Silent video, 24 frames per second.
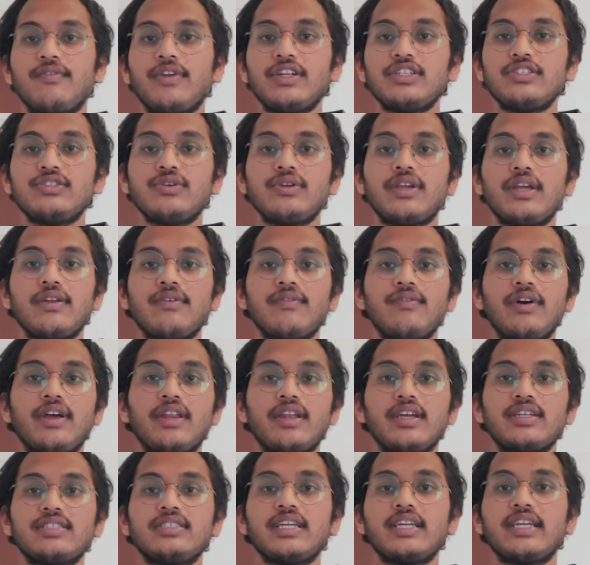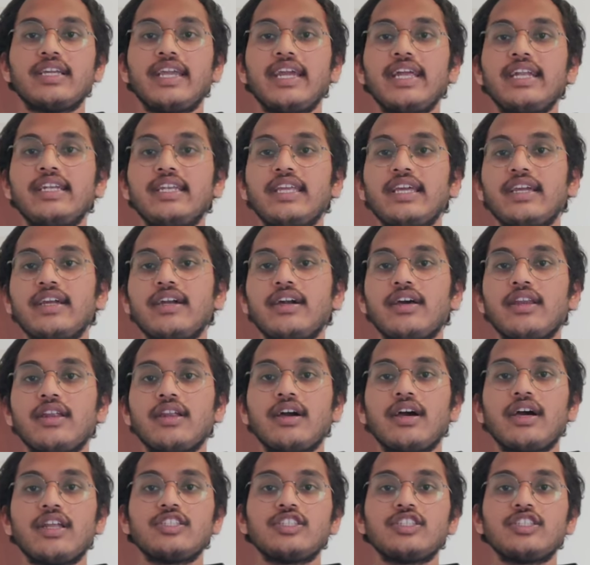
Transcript: Friends, you can work as a caretaker